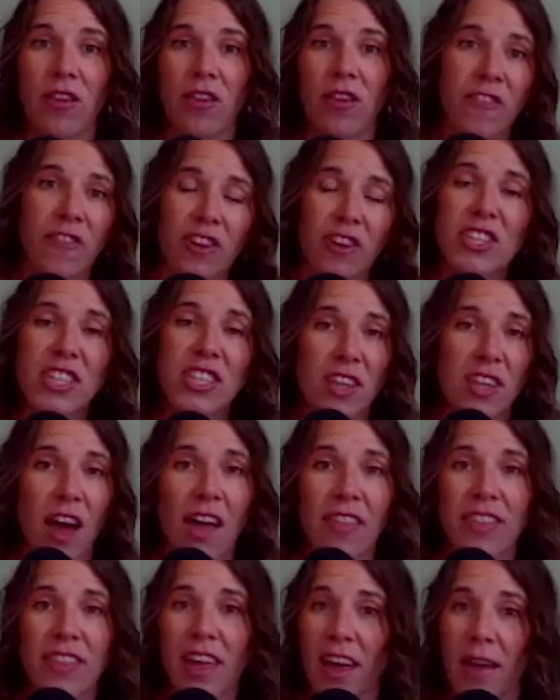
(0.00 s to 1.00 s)
the first
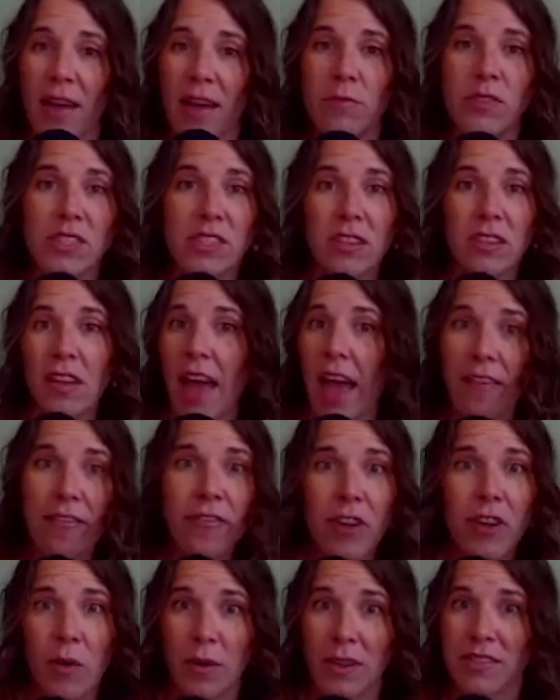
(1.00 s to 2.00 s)
thought that comes to
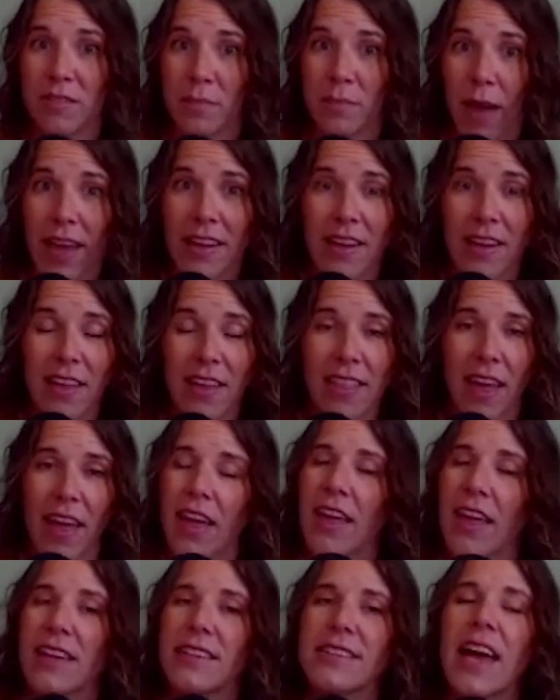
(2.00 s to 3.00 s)
everyone's mind, I
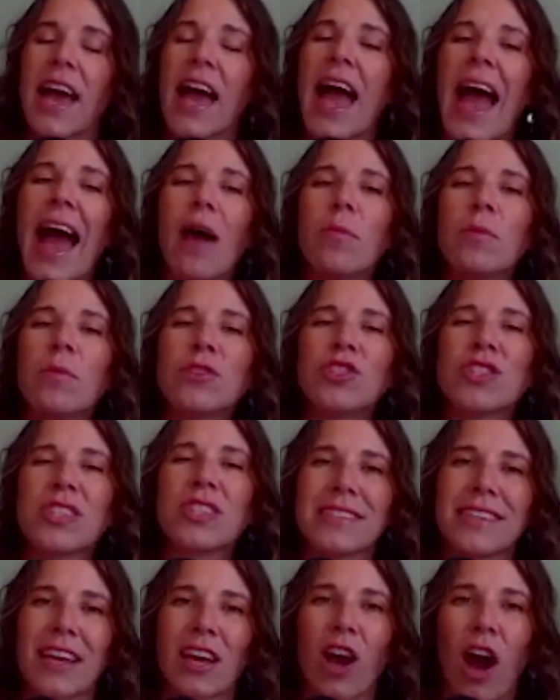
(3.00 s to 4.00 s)
think, is how much
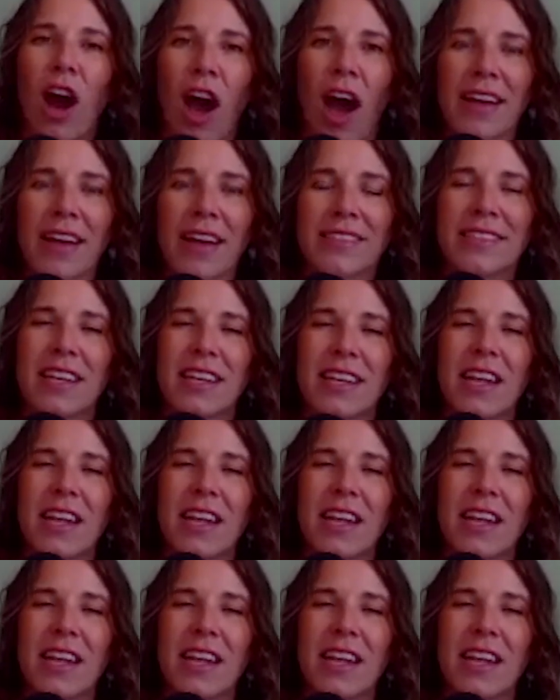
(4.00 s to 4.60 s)
does it cost?